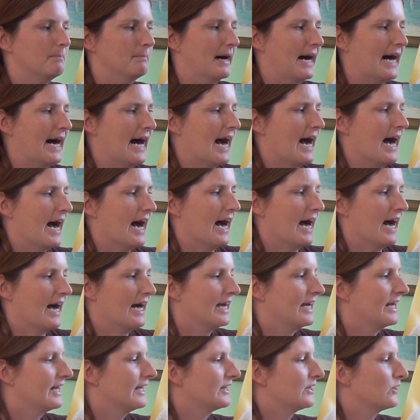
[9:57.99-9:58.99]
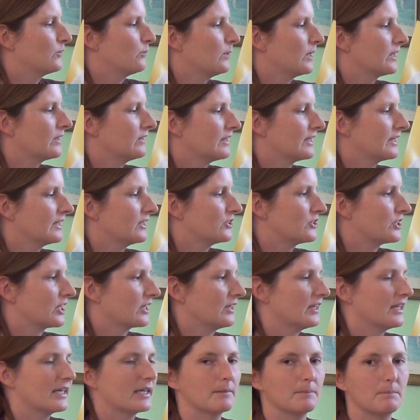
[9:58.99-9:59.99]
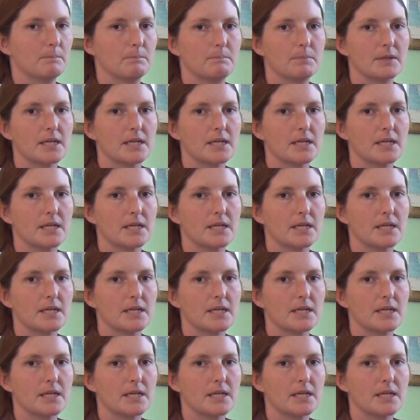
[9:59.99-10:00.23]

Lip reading: Bah! It's wiggling and jiggling.